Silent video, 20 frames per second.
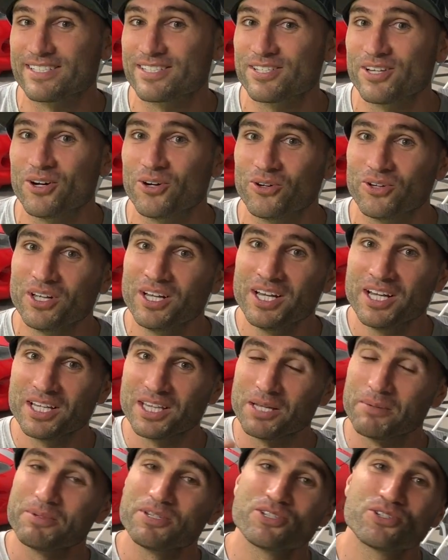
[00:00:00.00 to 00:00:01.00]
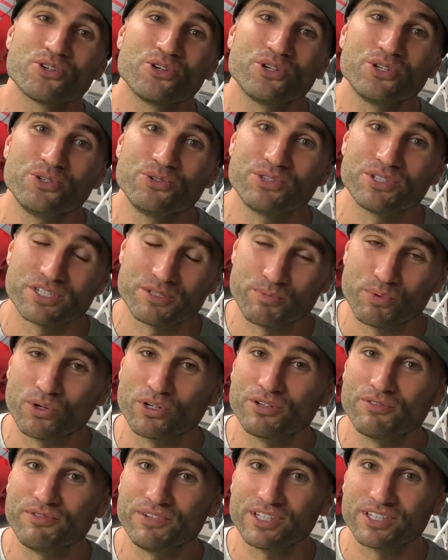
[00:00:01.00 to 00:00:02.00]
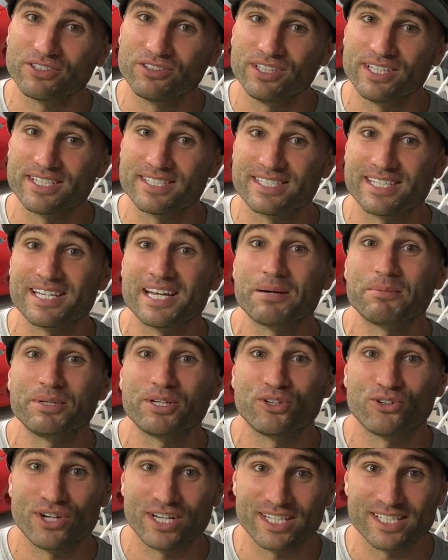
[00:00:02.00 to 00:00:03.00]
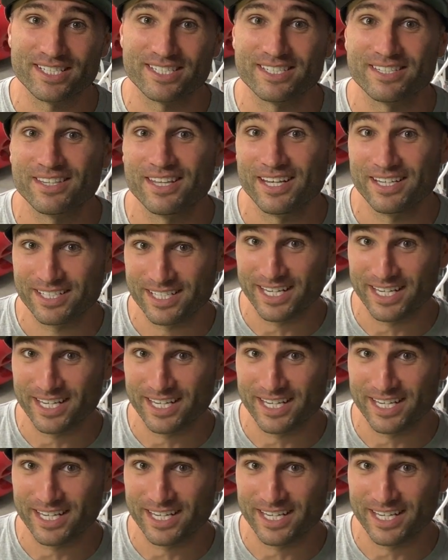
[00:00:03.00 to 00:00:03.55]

So let me show you the supported vehicle list and how many credits they